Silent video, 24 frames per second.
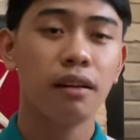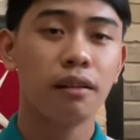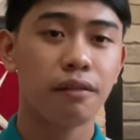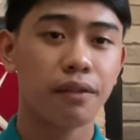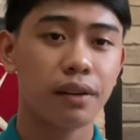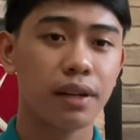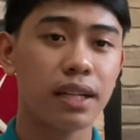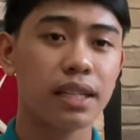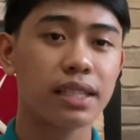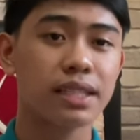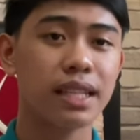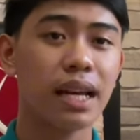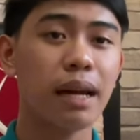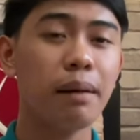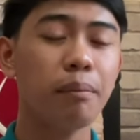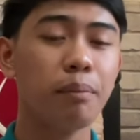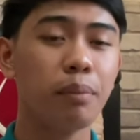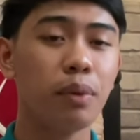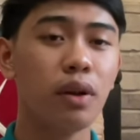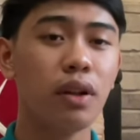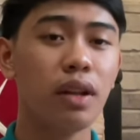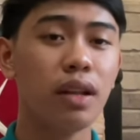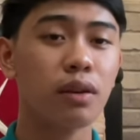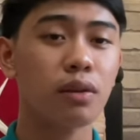For
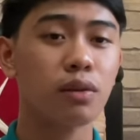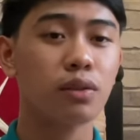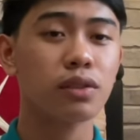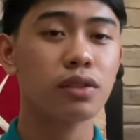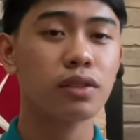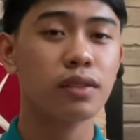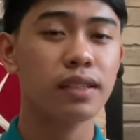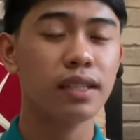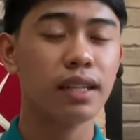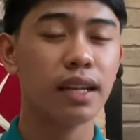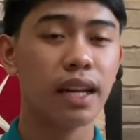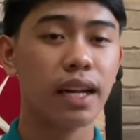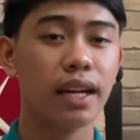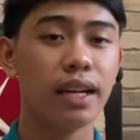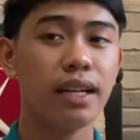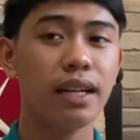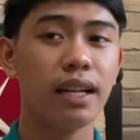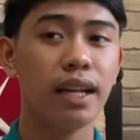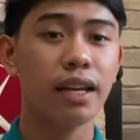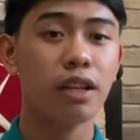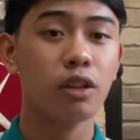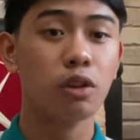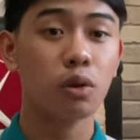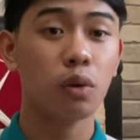example, ang gusto ni
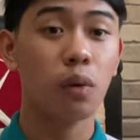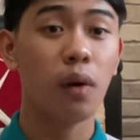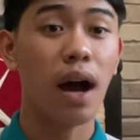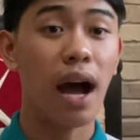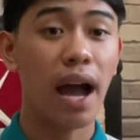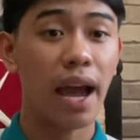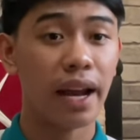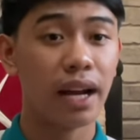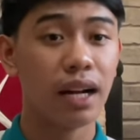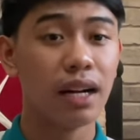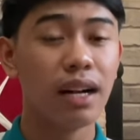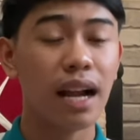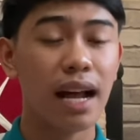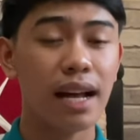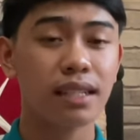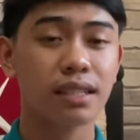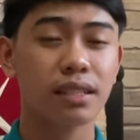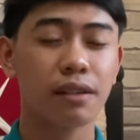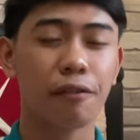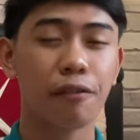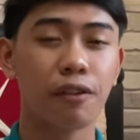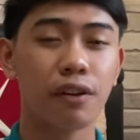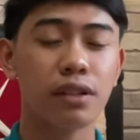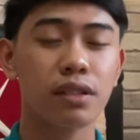airline to hire
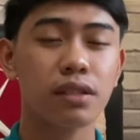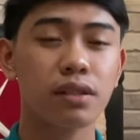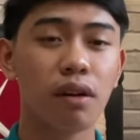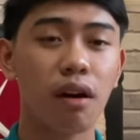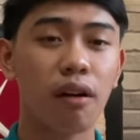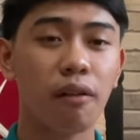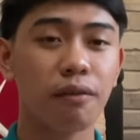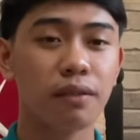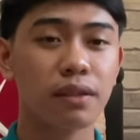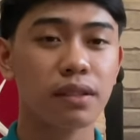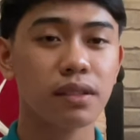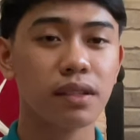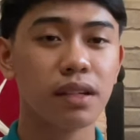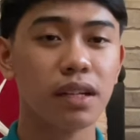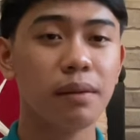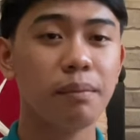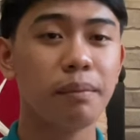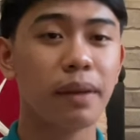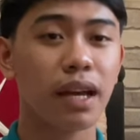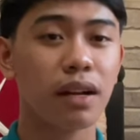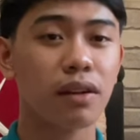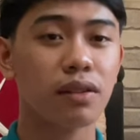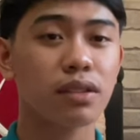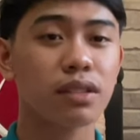as first officer,
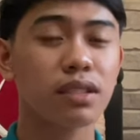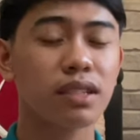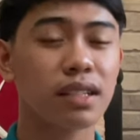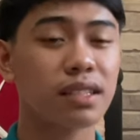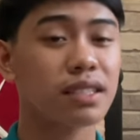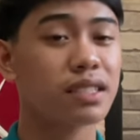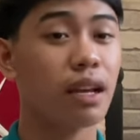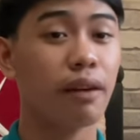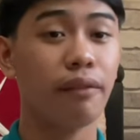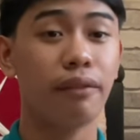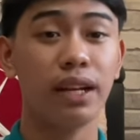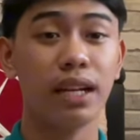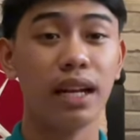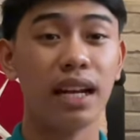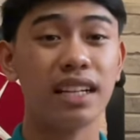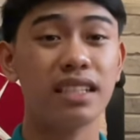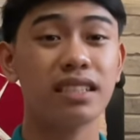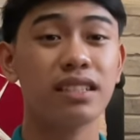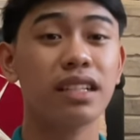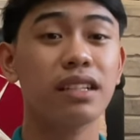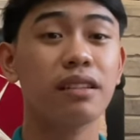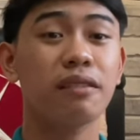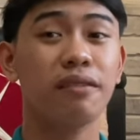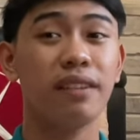meron siyang
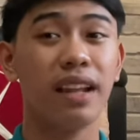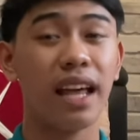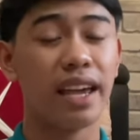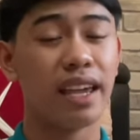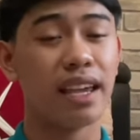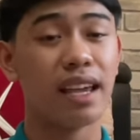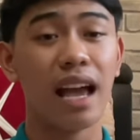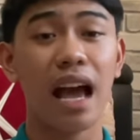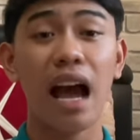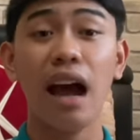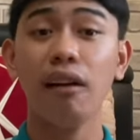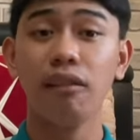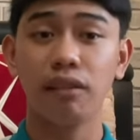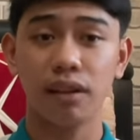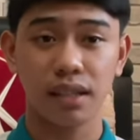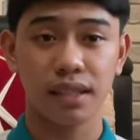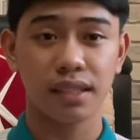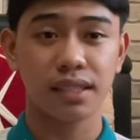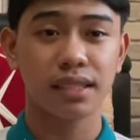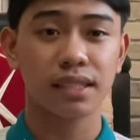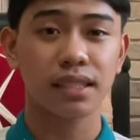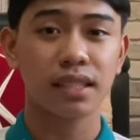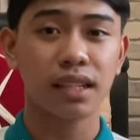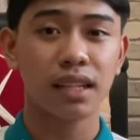700 flying
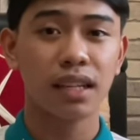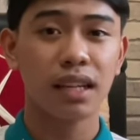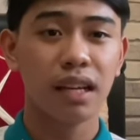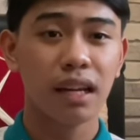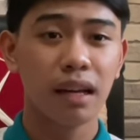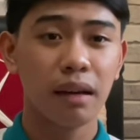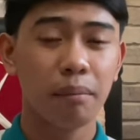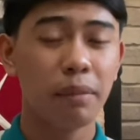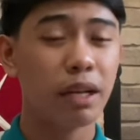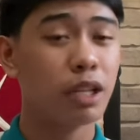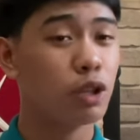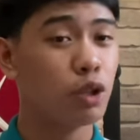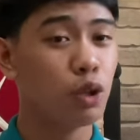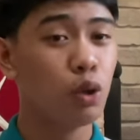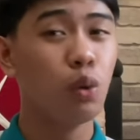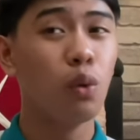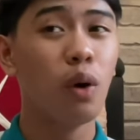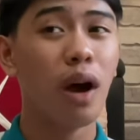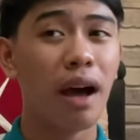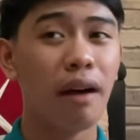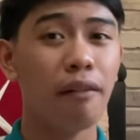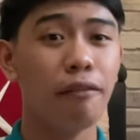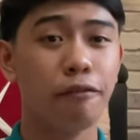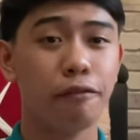hours. But
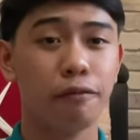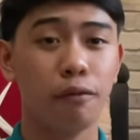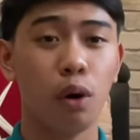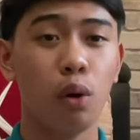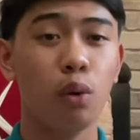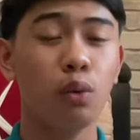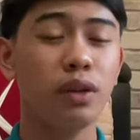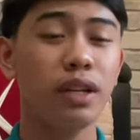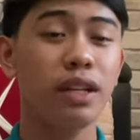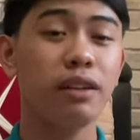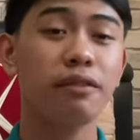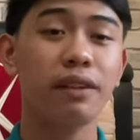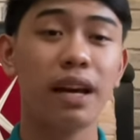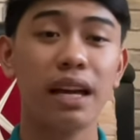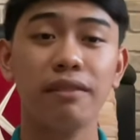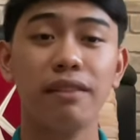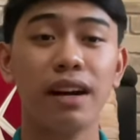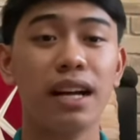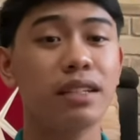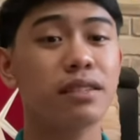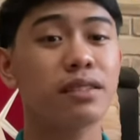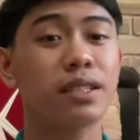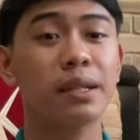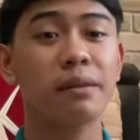you have only
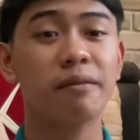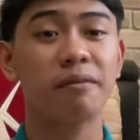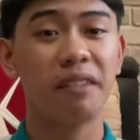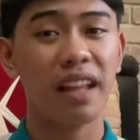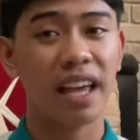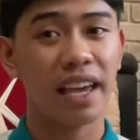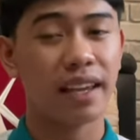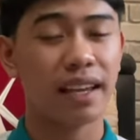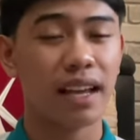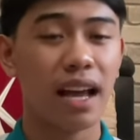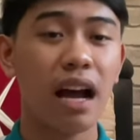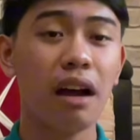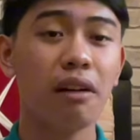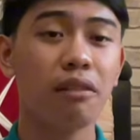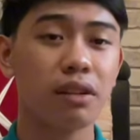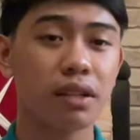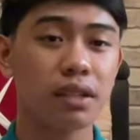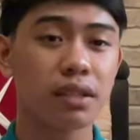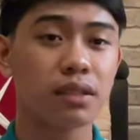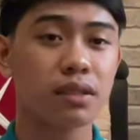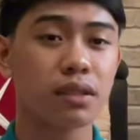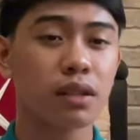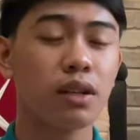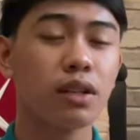500 flying
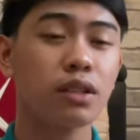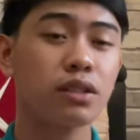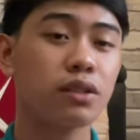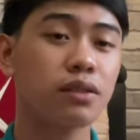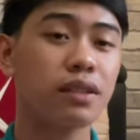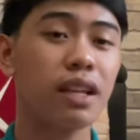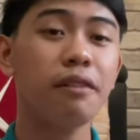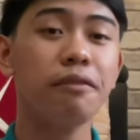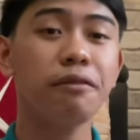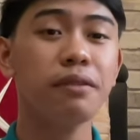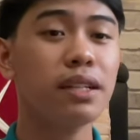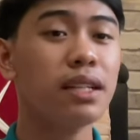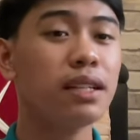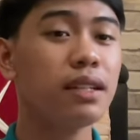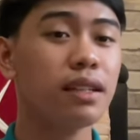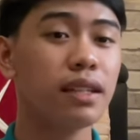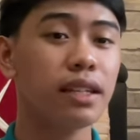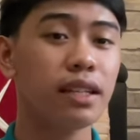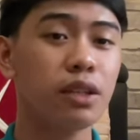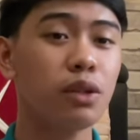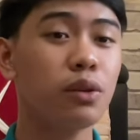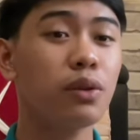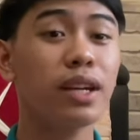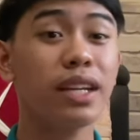hours. So
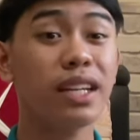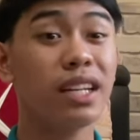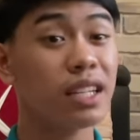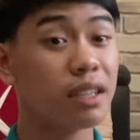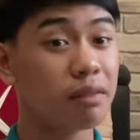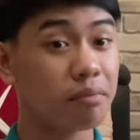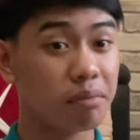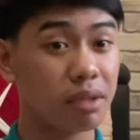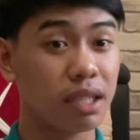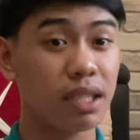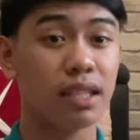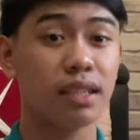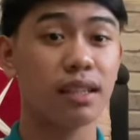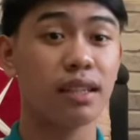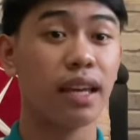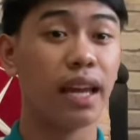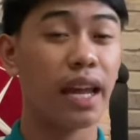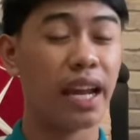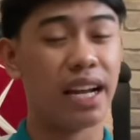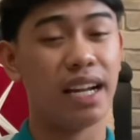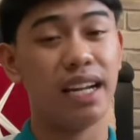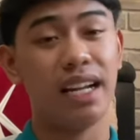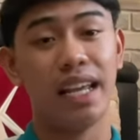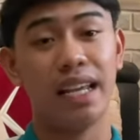definitely, you cannot be in the
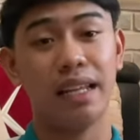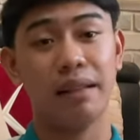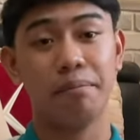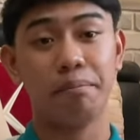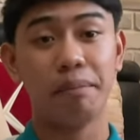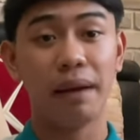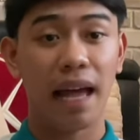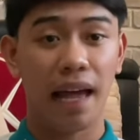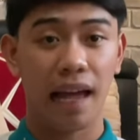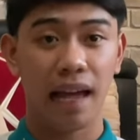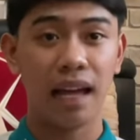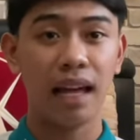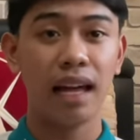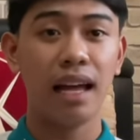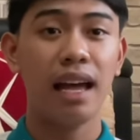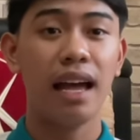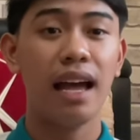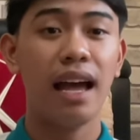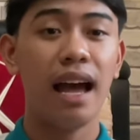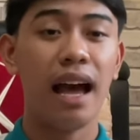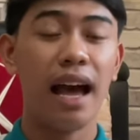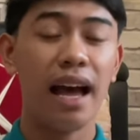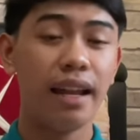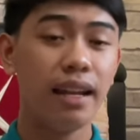airline pa.
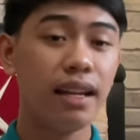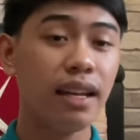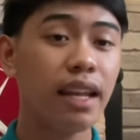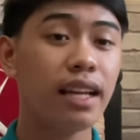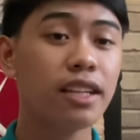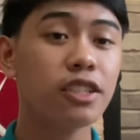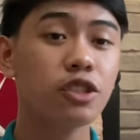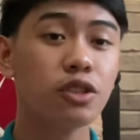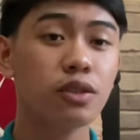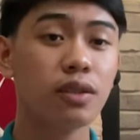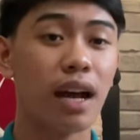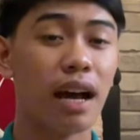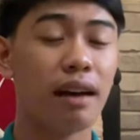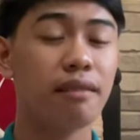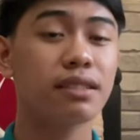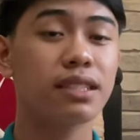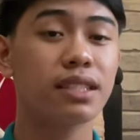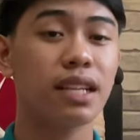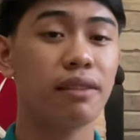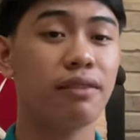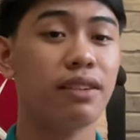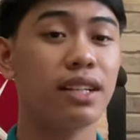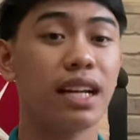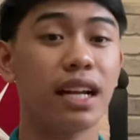Unless you have
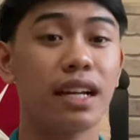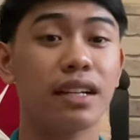700